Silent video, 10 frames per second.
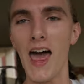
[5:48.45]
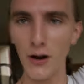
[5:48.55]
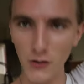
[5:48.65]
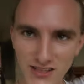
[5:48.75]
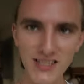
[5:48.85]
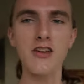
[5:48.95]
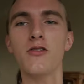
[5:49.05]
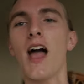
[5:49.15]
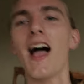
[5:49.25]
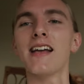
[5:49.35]
and I will see
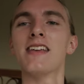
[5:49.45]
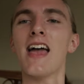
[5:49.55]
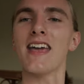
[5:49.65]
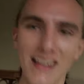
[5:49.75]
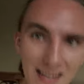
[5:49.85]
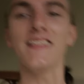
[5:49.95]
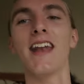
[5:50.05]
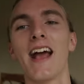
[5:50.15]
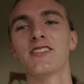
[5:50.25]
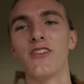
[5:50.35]
you guys in
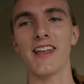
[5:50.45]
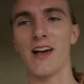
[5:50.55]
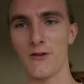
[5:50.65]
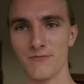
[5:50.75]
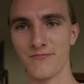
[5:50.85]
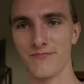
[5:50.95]
the next video.